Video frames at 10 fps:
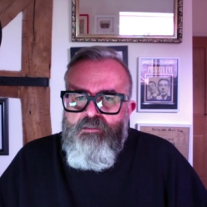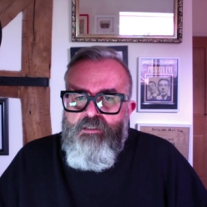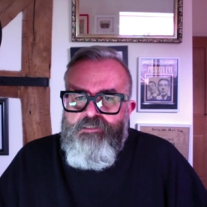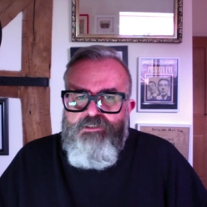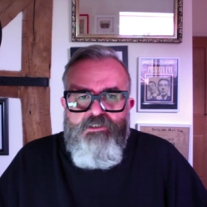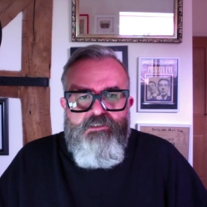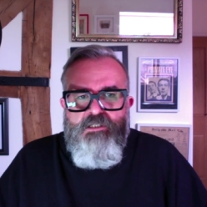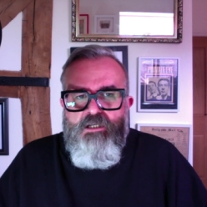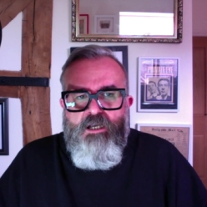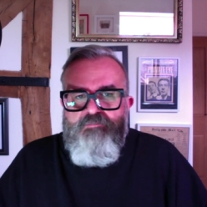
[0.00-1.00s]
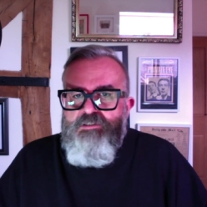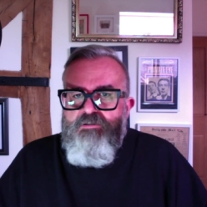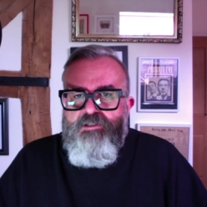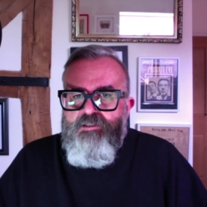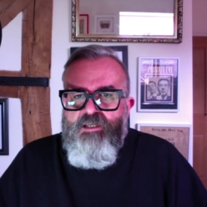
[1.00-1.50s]
It's just I'm just
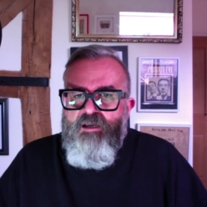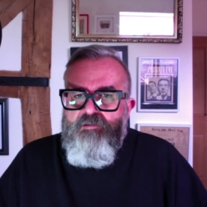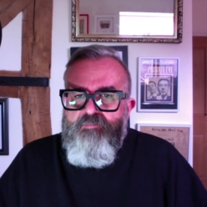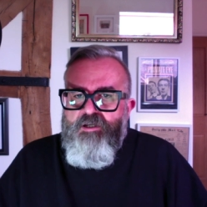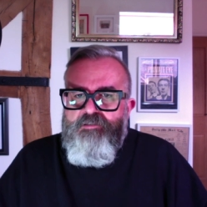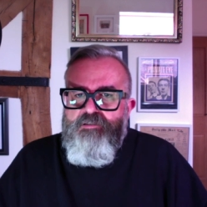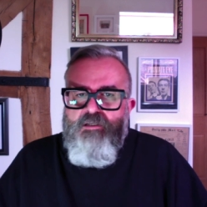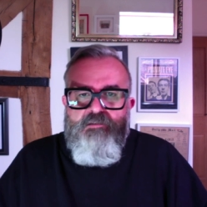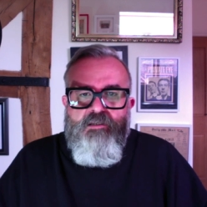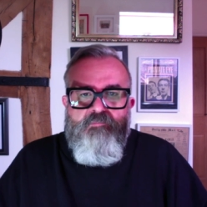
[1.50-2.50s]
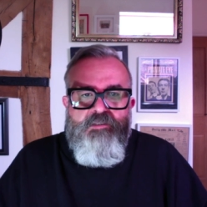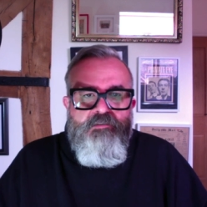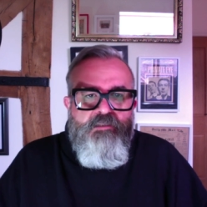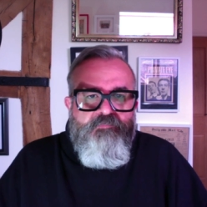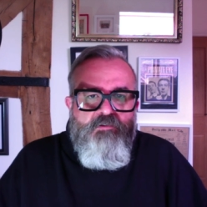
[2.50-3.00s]
looking at their homepage. I mean,
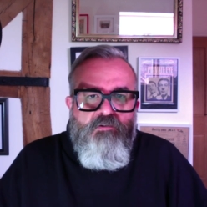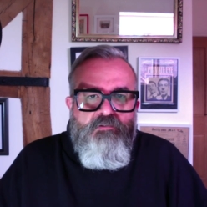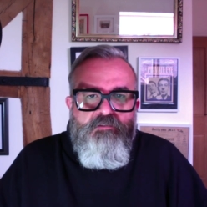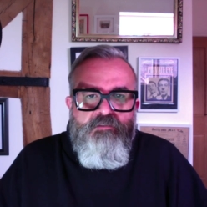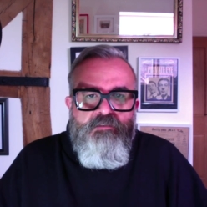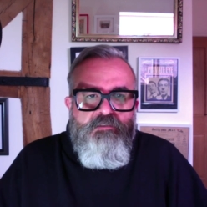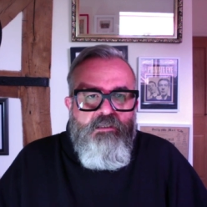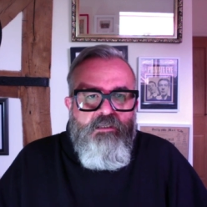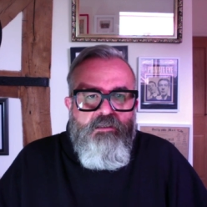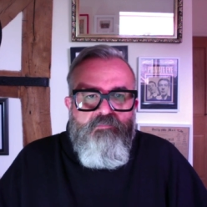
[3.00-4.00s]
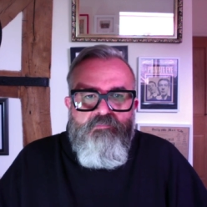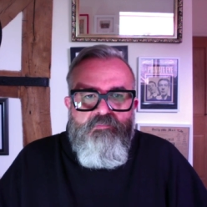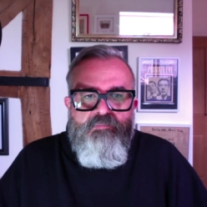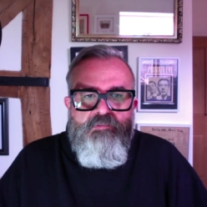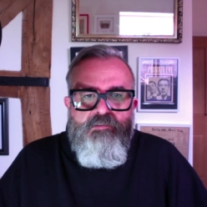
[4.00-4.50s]
they've got, I
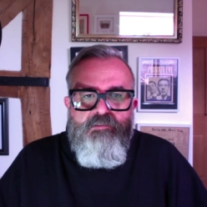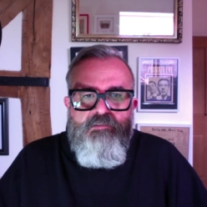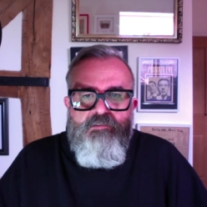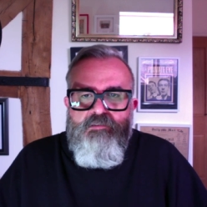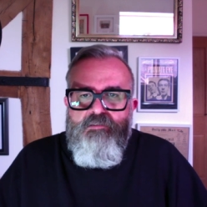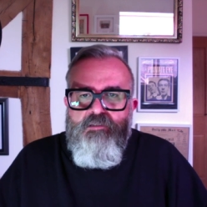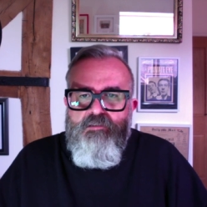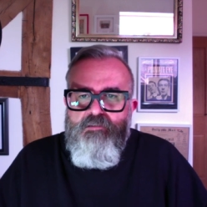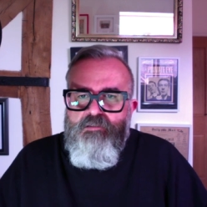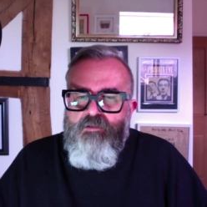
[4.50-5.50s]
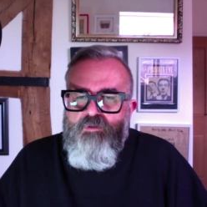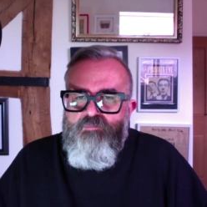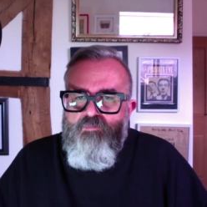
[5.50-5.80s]
won't